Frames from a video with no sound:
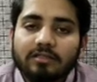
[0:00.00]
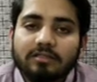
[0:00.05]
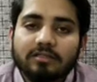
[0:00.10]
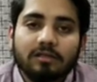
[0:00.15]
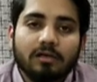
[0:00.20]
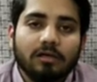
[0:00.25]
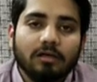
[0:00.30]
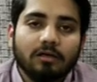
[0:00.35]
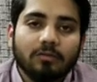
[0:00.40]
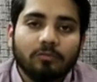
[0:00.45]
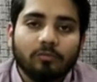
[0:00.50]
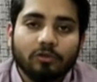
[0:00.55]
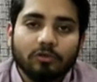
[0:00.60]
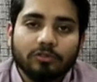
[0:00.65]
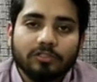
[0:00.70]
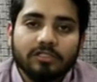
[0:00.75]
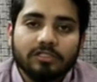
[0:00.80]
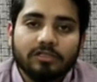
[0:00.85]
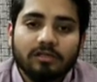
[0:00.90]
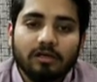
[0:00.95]
is
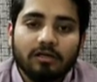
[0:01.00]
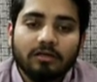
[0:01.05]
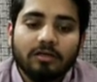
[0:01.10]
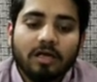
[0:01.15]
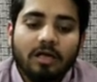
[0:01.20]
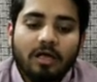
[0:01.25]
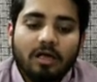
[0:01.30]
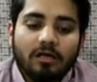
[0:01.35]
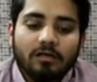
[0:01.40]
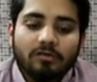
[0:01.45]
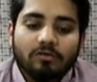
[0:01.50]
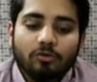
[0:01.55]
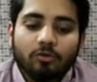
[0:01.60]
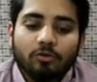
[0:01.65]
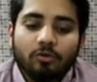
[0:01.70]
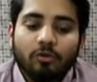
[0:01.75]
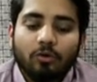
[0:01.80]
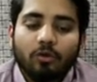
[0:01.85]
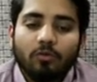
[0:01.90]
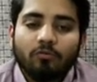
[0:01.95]
Balochistan.
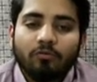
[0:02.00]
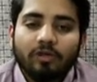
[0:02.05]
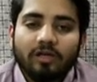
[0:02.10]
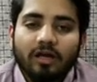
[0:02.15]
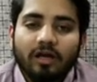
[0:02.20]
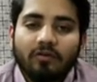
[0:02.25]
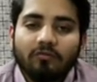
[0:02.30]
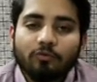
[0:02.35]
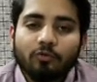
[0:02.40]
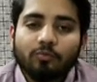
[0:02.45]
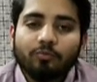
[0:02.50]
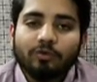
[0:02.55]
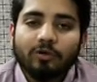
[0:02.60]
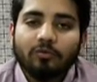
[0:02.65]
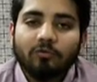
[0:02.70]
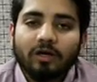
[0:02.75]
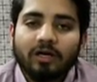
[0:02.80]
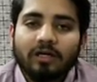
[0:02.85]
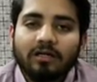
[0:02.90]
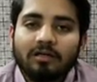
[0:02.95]
So we have to
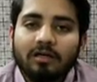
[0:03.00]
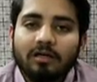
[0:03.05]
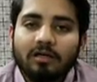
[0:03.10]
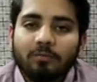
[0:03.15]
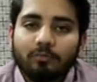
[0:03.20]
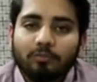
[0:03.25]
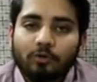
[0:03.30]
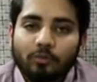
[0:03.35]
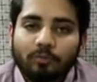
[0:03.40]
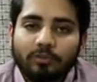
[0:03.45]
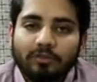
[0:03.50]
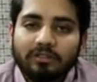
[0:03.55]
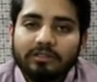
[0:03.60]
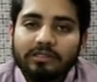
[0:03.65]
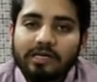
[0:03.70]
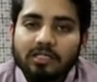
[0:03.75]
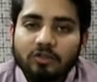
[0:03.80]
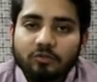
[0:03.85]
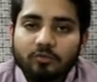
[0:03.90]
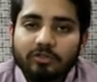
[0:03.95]
provide a proper
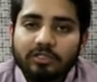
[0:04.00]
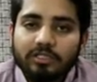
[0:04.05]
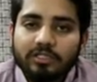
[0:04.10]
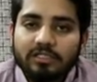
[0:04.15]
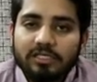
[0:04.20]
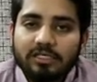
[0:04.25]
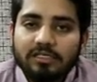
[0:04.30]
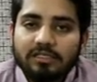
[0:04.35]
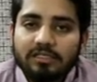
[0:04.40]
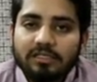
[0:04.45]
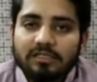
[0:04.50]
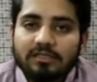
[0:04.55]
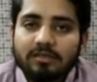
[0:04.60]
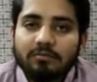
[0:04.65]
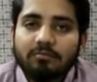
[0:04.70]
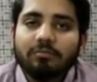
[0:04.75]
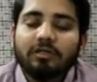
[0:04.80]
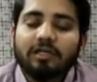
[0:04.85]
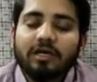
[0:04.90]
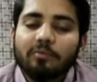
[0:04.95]
transportation
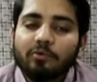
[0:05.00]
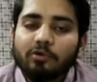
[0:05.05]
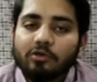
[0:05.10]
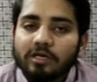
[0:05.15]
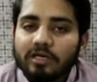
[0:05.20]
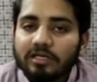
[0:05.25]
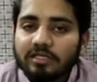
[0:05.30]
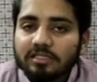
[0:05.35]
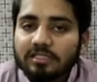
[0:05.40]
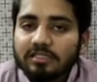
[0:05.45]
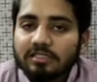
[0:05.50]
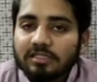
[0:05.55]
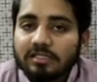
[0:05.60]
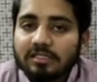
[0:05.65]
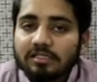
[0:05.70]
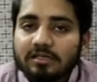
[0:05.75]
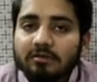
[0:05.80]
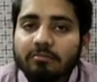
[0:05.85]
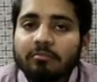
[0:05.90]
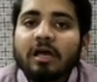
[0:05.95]
system, communication
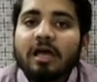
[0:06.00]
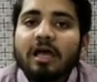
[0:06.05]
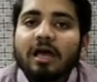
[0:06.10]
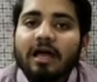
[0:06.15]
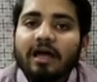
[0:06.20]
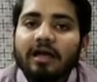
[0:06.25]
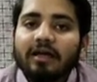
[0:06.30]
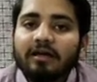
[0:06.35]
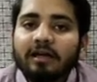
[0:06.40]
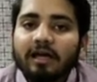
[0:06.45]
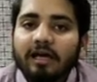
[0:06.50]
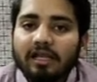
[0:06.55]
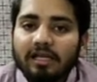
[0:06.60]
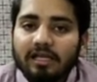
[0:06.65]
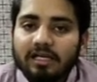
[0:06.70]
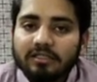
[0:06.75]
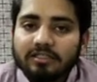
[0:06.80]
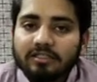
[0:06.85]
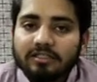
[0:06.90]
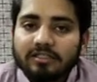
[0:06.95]
system, and
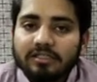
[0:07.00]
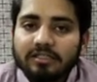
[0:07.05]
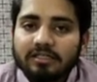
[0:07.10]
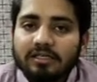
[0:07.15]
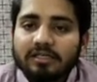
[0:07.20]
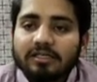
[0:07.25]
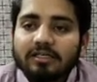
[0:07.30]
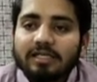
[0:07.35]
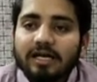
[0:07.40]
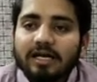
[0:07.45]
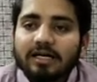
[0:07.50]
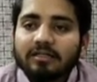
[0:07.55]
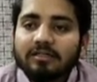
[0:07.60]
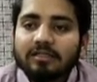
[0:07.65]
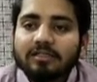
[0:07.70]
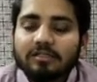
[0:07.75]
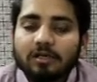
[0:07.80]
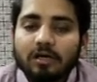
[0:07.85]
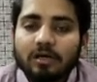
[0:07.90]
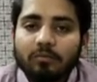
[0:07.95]
electricity that
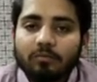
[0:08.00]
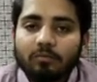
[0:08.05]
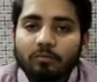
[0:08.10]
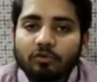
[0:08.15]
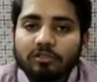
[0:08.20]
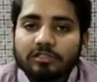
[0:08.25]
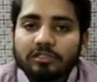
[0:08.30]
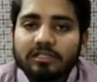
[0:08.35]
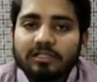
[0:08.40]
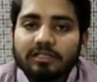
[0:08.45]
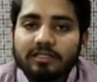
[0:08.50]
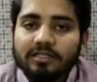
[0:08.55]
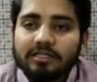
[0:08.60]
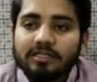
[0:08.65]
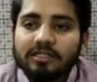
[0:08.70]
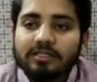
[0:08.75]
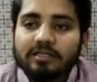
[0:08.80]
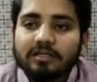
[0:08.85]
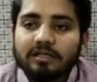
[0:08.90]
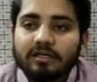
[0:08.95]
is mostly
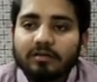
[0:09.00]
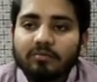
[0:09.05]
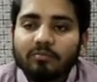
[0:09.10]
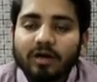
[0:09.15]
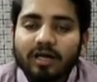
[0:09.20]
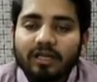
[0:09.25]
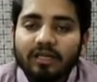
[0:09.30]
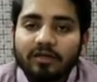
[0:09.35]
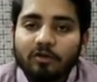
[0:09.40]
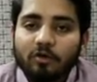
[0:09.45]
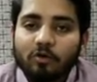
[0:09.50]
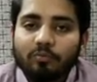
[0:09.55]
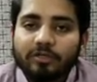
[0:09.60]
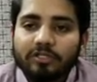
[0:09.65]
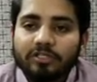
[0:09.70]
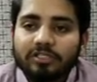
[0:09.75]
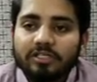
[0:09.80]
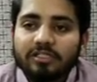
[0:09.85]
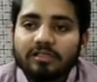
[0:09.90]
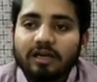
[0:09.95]
needed in mining
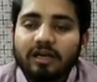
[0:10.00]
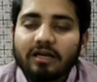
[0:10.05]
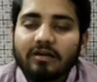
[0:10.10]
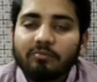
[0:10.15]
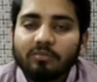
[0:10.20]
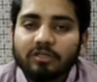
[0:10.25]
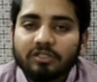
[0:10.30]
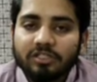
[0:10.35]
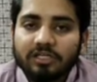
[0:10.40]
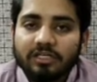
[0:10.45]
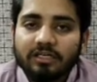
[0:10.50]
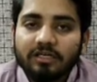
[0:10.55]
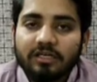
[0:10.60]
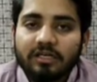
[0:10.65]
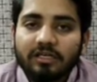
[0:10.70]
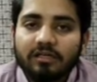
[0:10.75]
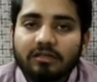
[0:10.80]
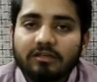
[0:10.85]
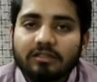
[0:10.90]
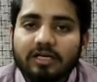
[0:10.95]
operation, and
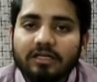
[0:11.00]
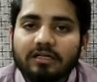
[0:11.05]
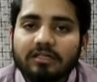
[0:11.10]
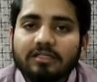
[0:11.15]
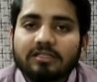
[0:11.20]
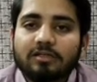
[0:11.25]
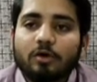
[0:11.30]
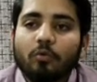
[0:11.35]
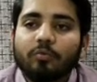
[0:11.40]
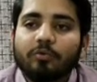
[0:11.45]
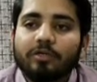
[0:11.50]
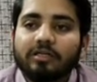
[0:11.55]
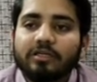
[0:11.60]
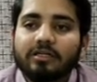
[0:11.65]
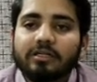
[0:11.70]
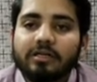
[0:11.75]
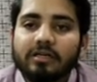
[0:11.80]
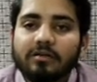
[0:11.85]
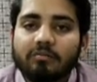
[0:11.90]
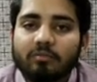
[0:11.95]
machinery that is
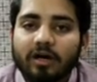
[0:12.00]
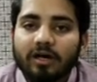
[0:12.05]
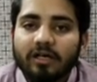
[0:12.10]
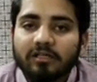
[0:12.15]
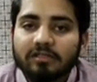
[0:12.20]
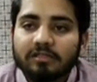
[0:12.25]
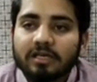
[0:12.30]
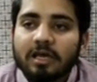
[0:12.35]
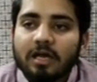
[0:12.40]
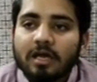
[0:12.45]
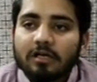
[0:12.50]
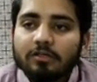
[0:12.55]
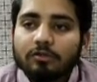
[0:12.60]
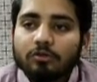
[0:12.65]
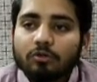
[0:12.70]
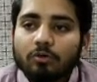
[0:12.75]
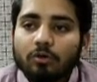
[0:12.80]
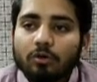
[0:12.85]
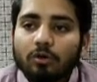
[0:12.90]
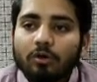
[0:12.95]
operated in mines.
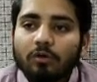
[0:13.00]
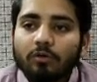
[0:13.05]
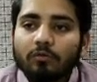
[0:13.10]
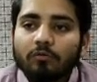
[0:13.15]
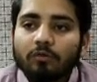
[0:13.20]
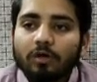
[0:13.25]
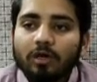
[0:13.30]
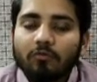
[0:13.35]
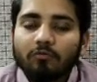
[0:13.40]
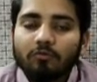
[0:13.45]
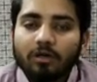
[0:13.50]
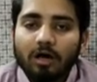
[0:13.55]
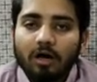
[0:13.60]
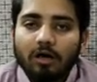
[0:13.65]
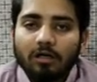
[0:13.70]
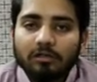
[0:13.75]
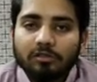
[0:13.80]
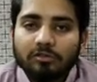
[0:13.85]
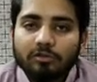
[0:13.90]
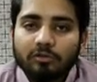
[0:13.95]
So
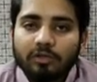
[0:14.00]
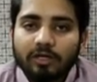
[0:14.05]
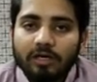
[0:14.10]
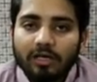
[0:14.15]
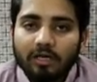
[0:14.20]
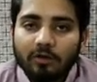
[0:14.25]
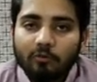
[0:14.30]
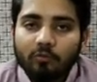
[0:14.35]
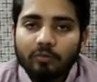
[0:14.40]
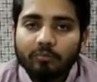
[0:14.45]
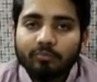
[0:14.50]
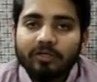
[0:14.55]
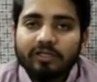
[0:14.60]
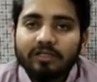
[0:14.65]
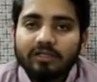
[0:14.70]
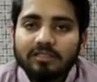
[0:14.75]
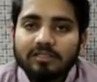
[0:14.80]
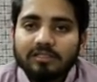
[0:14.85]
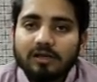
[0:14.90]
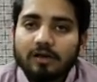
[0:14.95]
also the equipment
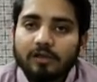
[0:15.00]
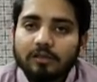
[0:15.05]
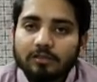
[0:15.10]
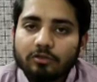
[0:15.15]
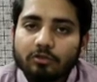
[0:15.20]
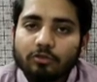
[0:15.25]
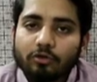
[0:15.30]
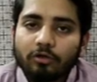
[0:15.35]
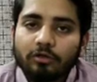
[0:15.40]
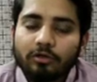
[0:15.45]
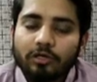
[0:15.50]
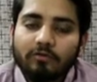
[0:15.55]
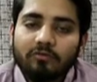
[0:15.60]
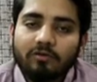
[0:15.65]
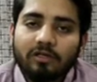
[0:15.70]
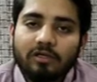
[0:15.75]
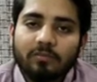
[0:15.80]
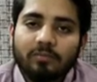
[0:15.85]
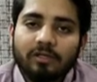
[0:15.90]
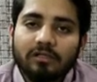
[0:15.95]
is also not
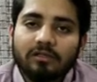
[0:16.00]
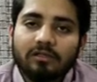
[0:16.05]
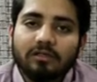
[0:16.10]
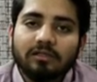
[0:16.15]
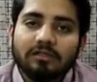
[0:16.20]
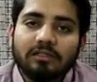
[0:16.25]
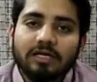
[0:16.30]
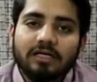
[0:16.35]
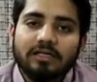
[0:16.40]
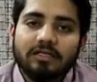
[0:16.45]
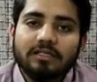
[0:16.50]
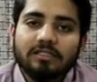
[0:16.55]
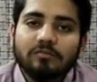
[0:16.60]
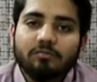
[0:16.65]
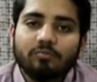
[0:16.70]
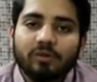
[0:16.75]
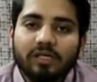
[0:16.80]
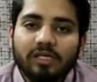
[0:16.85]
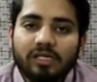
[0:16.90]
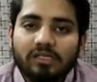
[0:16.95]
available that is
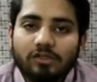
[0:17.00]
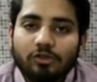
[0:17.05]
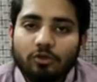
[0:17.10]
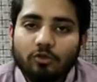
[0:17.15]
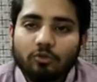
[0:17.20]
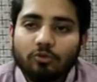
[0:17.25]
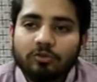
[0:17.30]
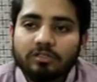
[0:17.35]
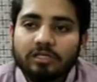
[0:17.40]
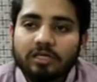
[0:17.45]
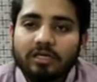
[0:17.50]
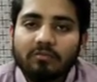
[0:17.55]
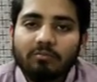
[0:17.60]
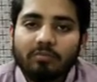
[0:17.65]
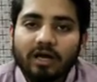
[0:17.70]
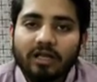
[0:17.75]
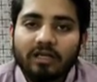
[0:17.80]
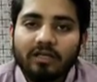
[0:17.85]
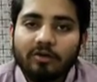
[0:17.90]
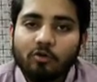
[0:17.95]
being used in
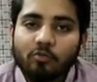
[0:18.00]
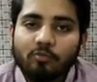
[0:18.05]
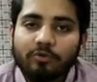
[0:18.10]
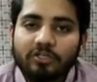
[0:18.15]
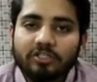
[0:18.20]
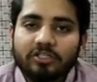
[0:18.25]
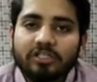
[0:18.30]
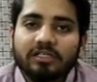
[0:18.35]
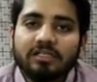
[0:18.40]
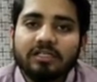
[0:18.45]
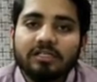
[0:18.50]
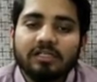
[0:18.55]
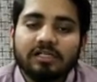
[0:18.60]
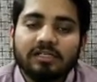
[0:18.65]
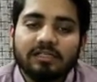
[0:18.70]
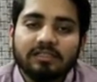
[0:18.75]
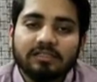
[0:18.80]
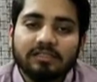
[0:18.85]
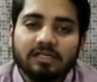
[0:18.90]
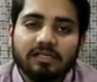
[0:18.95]
mining
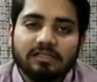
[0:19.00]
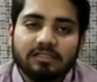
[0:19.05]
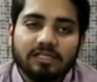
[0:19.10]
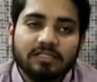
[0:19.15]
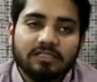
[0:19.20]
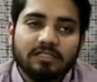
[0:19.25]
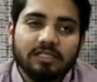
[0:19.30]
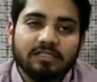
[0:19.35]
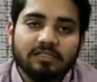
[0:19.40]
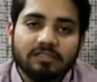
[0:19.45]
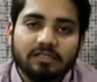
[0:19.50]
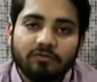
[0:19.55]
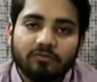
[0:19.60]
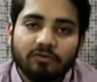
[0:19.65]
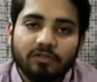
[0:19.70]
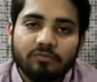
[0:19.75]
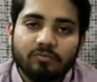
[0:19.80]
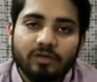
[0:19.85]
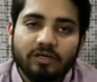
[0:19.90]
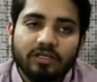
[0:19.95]
operation, such as
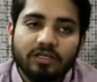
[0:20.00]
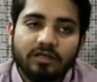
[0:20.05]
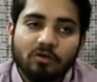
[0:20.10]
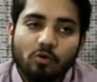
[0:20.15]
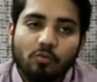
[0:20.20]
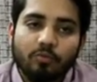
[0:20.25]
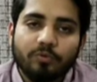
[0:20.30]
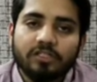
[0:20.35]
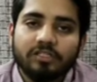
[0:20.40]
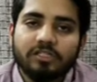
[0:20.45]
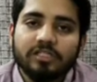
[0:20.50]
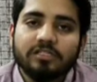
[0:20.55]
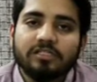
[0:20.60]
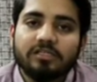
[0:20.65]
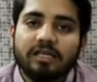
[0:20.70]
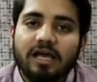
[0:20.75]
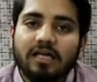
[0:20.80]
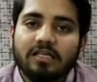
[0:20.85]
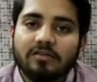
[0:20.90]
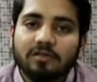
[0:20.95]
surface mining operations
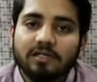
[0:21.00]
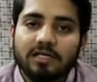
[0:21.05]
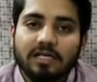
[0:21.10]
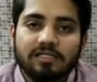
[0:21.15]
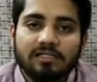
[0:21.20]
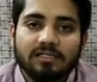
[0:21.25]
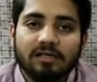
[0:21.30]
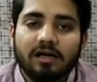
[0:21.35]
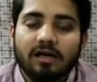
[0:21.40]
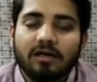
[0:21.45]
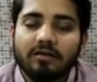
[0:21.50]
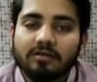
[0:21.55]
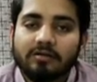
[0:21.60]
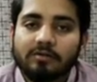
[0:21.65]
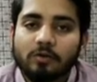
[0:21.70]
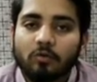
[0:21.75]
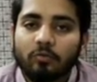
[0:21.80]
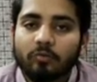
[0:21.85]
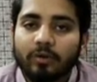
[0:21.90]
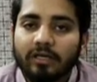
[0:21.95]
as well as the
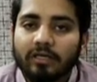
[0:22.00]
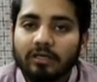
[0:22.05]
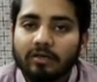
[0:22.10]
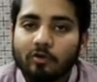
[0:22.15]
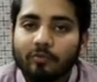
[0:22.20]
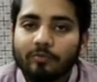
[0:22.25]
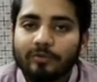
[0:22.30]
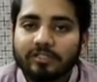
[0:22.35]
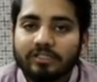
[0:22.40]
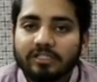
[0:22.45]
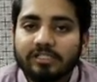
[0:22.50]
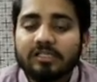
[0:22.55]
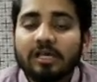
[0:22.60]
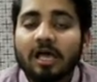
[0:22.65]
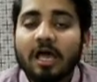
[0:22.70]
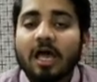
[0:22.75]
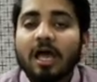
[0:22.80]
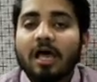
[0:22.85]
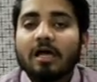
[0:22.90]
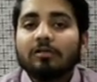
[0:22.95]
underground mining operation.
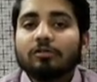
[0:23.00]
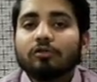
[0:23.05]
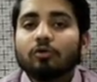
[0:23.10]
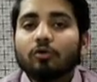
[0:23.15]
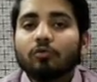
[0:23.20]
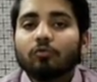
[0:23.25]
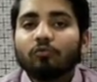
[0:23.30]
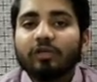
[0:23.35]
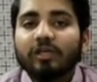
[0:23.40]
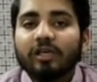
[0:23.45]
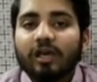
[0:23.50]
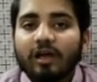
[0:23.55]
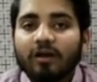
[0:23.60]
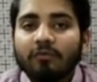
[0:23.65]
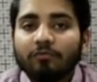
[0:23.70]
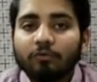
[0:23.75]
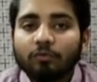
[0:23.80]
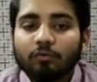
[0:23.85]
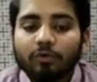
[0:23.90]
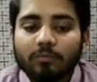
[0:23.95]
So we
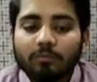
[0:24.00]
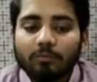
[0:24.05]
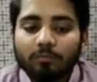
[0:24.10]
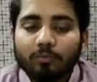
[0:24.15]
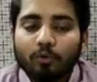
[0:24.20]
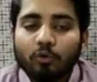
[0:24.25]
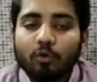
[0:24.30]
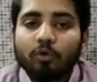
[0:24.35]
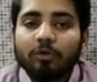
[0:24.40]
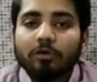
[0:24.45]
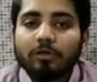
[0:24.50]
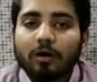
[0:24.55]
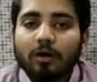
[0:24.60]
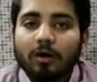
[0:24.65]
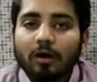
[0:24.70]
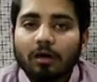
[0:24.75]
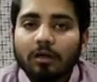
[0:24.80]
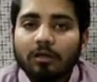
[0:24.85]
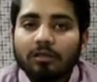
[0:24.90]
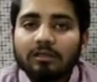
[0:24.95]
have to import
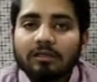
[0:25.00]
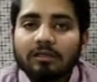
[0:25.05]
all